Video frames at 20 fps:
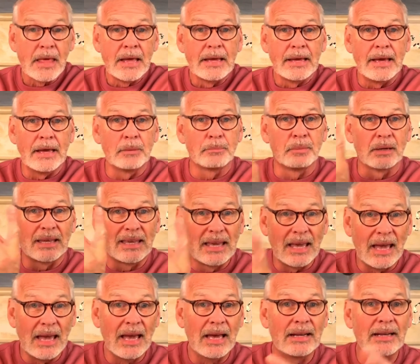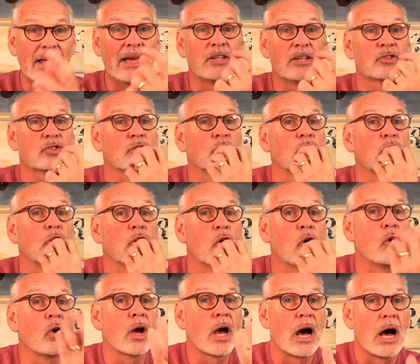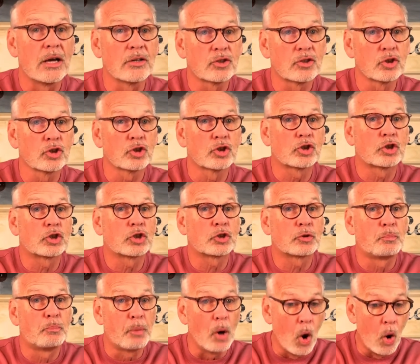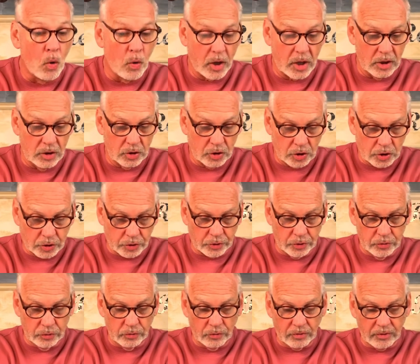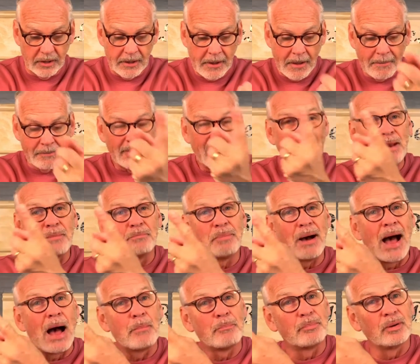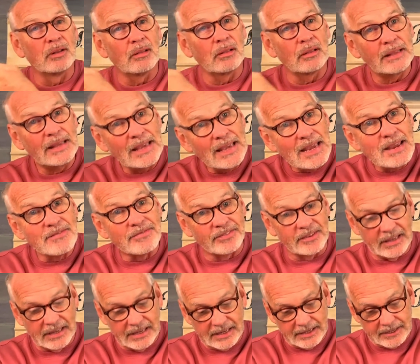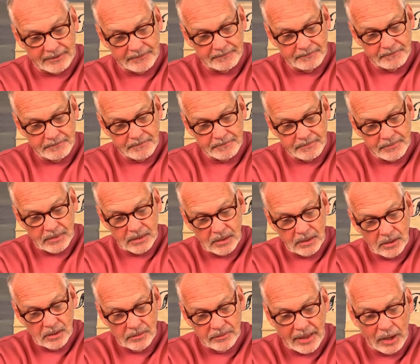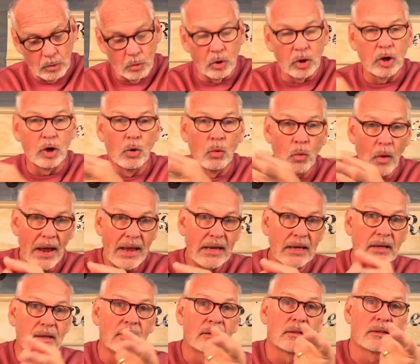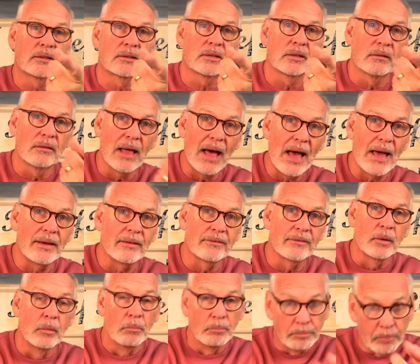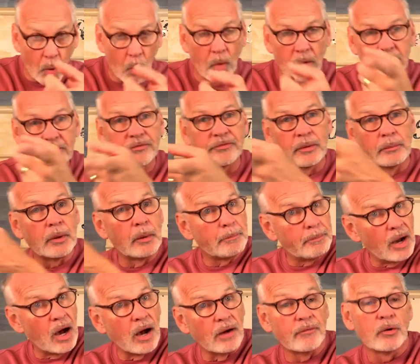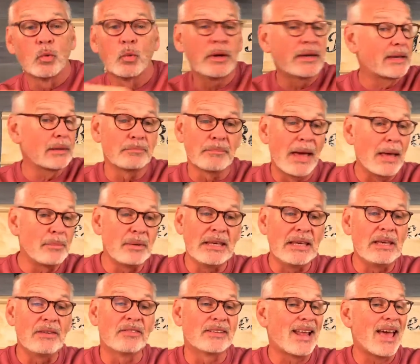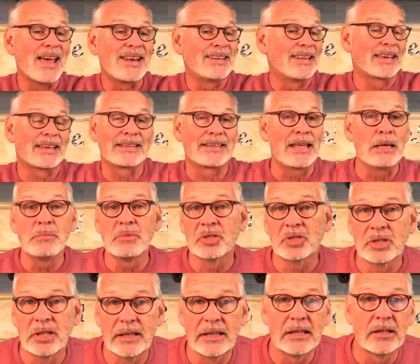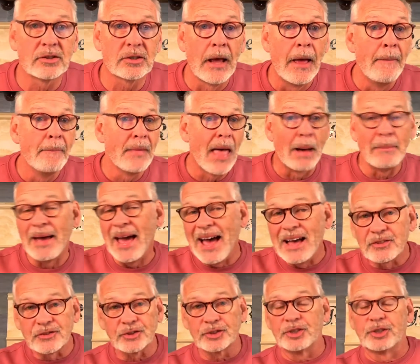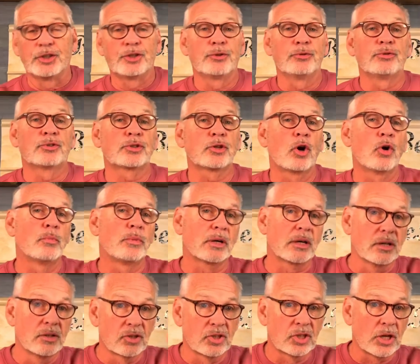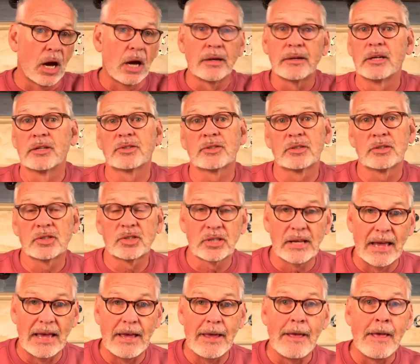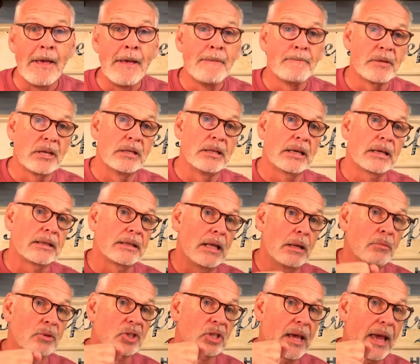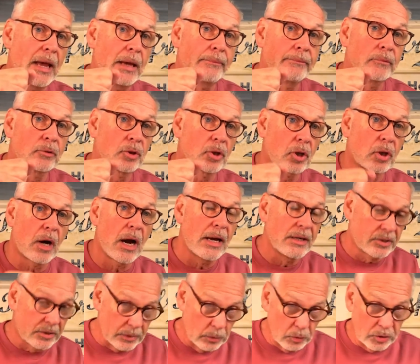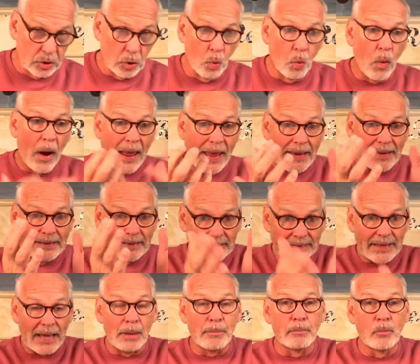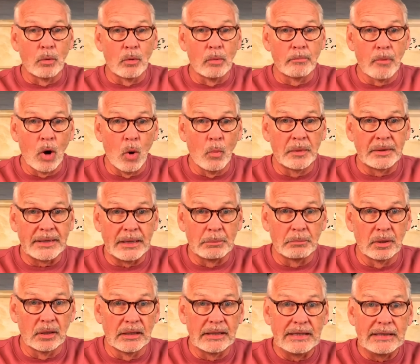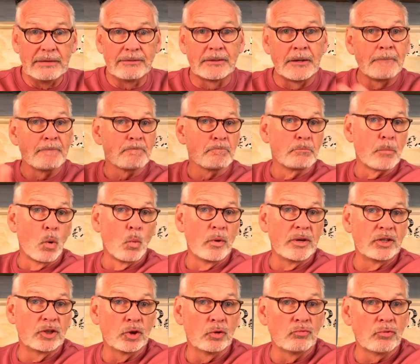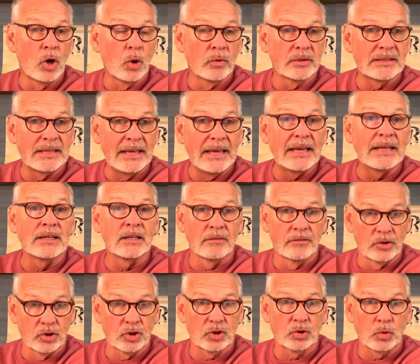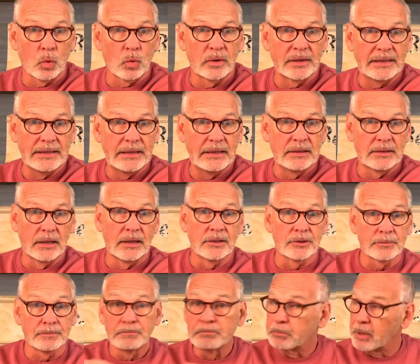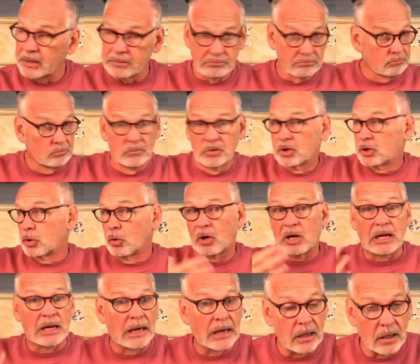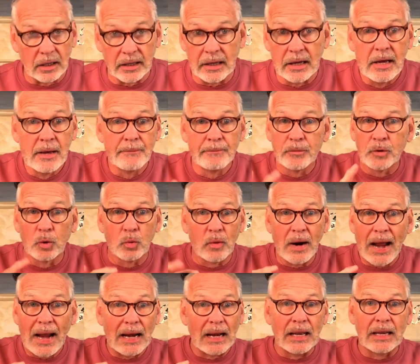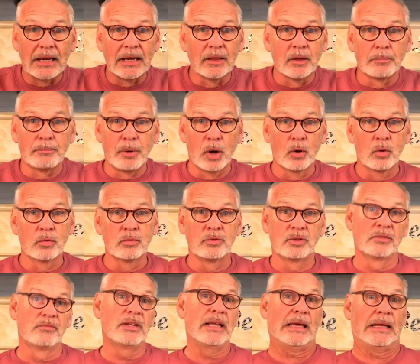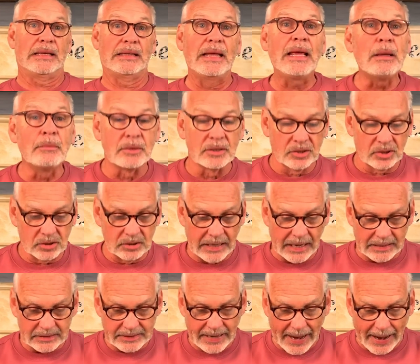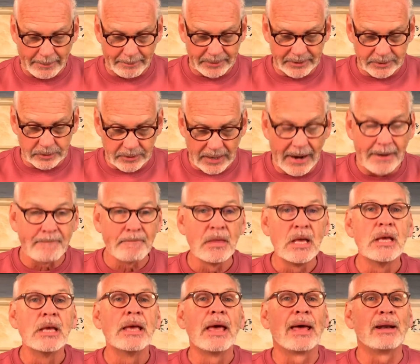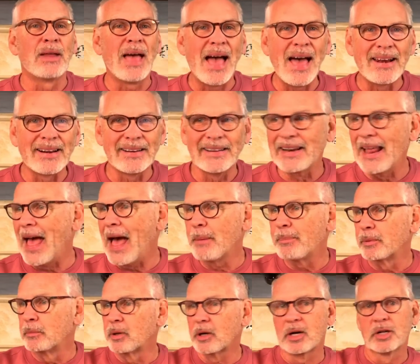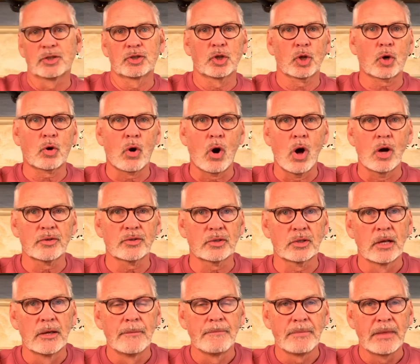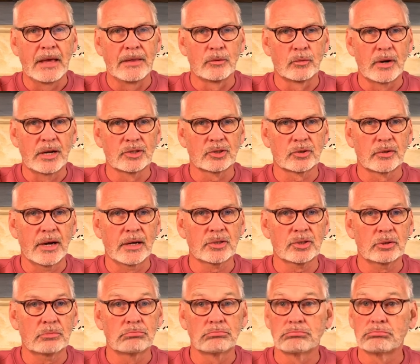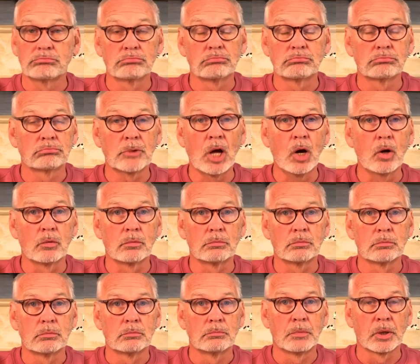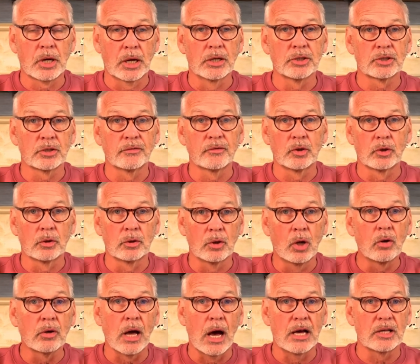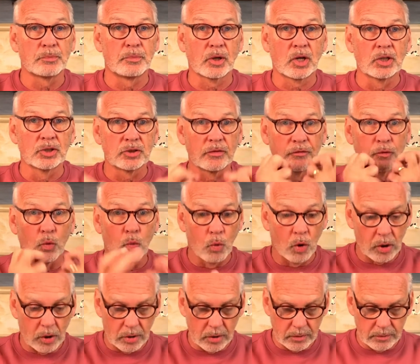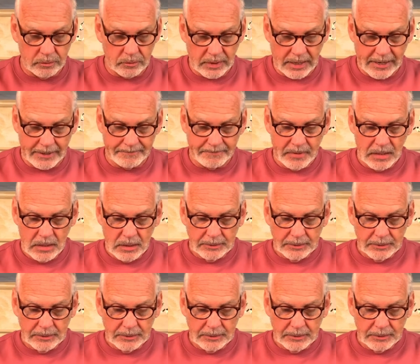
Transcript: It began as the Logos spoke truth. And by believing, they were awakened to life, born from above. We could maybe even add Nicodemus to this. I'm hesitant to do so because John doesn't say that Nicodemus came to Christ and was awakened at that moment and believed, but we do know at the end of the story he does. But so clearly, the rattling of the bones of Nicodemus has happened, right? And how did it happen? Because of the cross and the resurrection? No, because of the Logos, because of the Word, right?